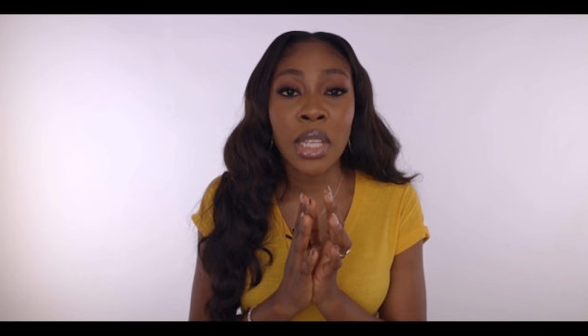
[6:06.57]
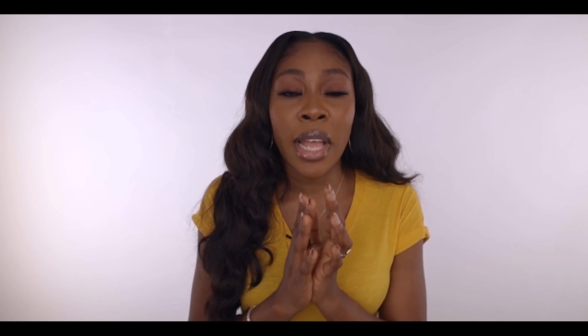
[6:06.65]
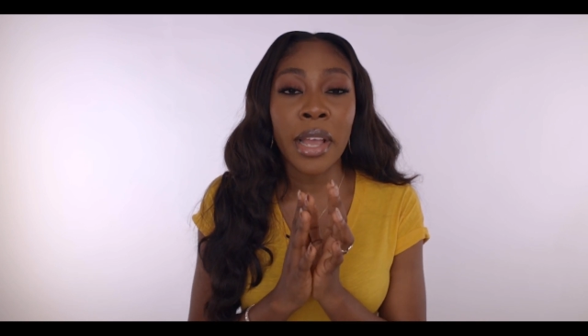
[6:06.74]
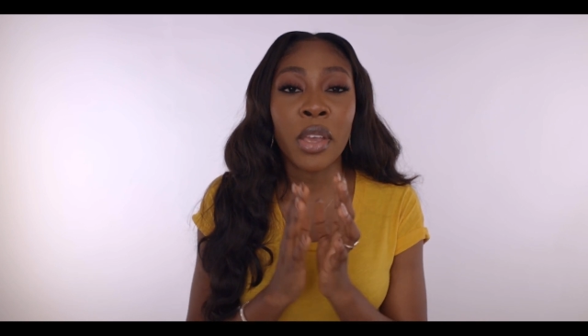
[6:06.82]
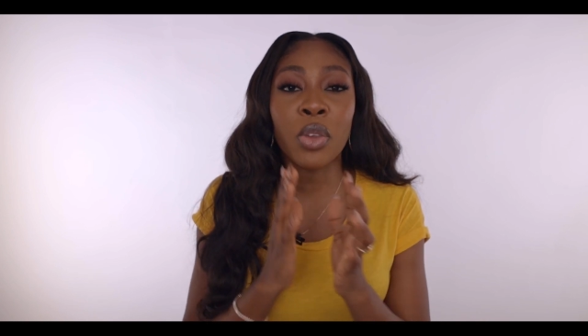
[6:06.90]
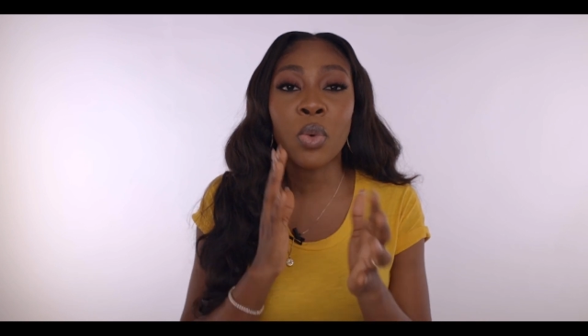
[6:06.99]

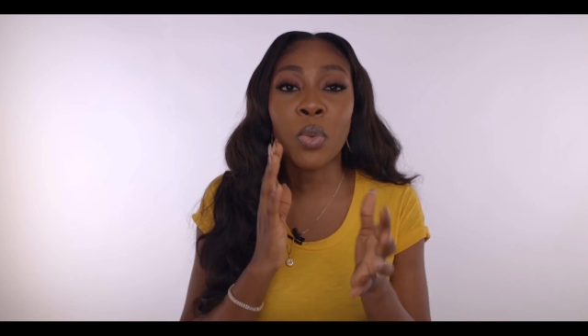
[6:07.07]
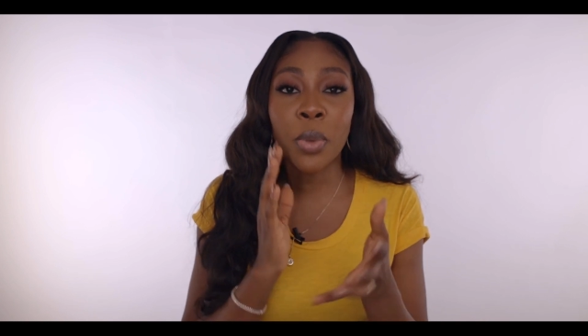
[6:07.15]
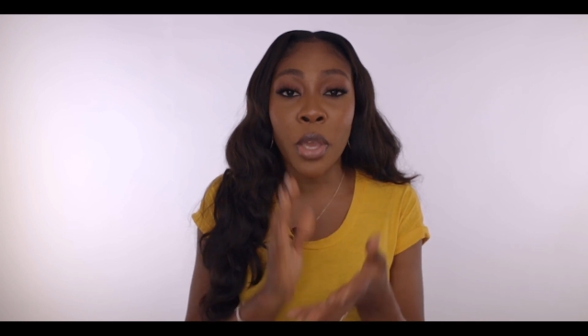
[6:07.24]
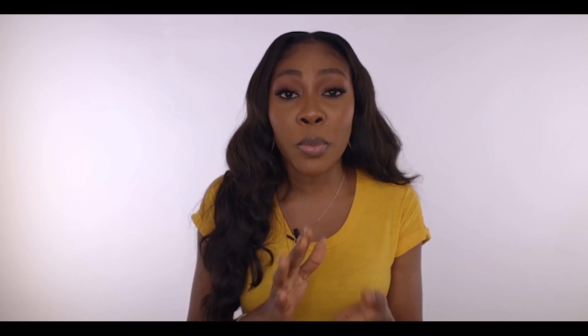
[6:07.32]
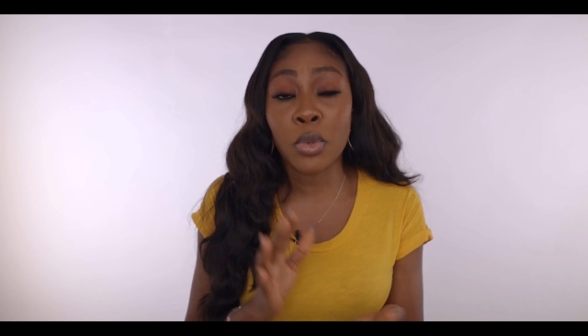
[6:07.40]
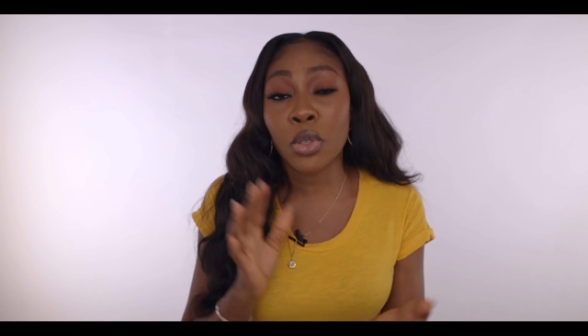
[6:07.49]
like you'll
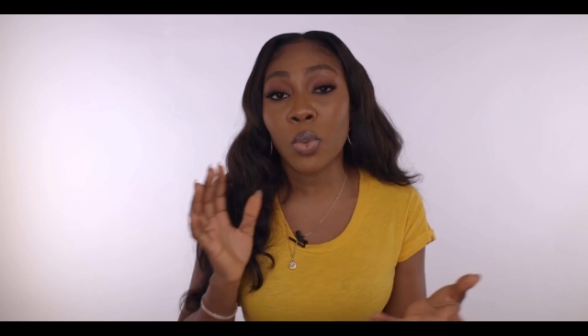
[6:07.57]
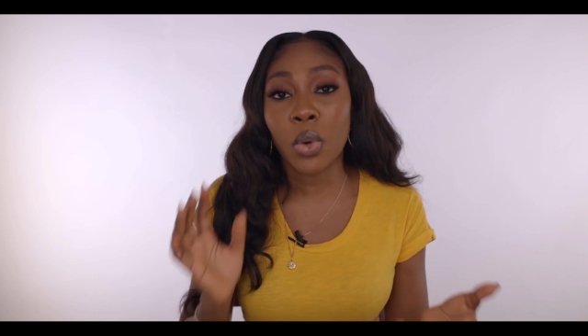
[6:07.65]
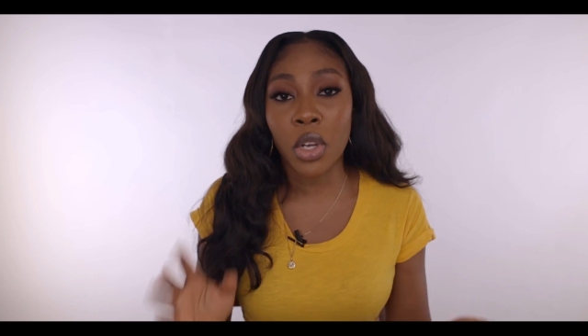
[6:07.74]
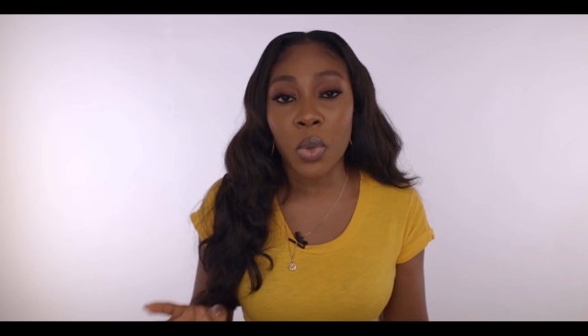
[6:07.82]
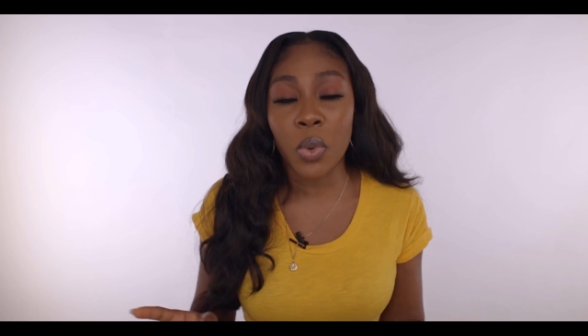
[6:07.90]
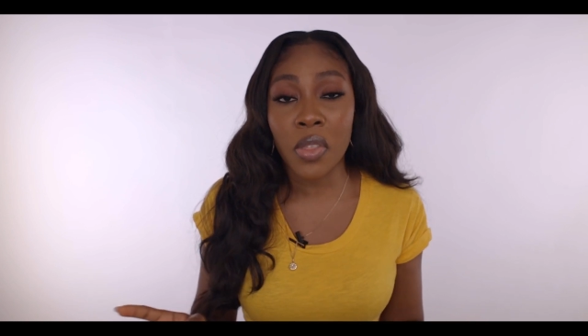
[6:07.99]
be able to
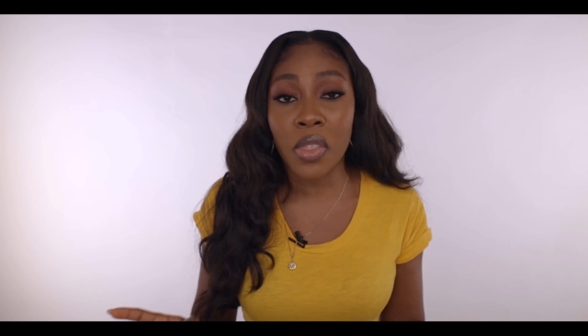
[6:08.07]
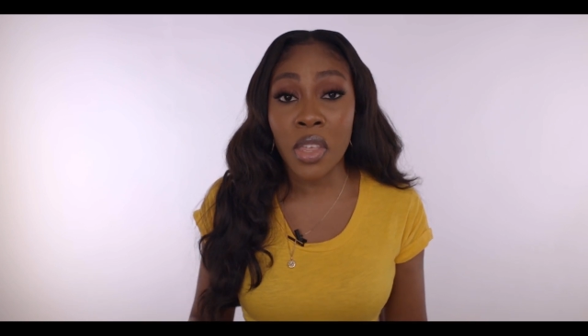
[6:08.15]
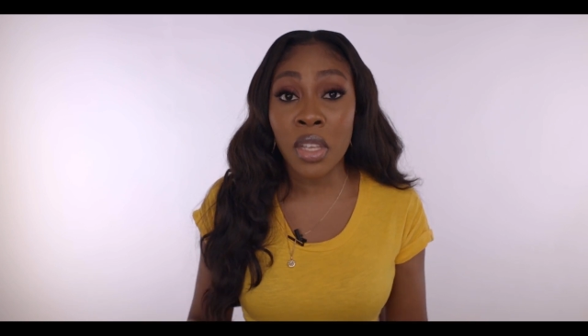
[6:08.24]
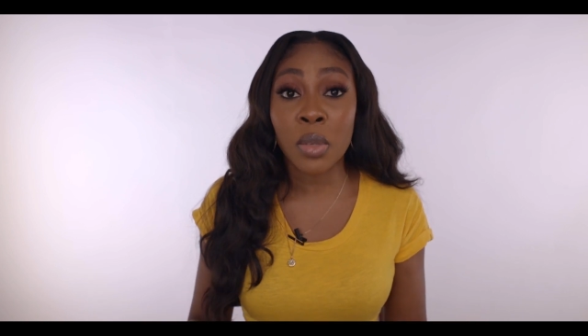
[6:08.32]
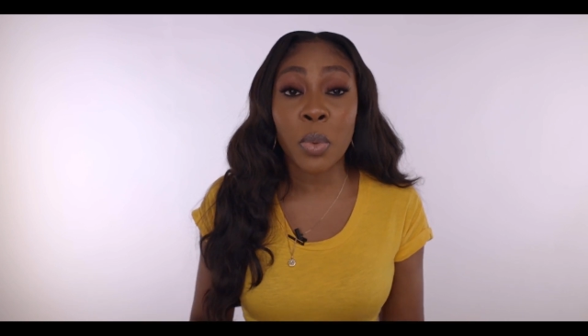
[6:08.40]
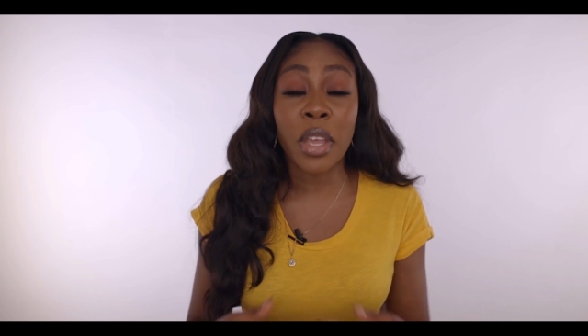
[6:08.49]
work with it.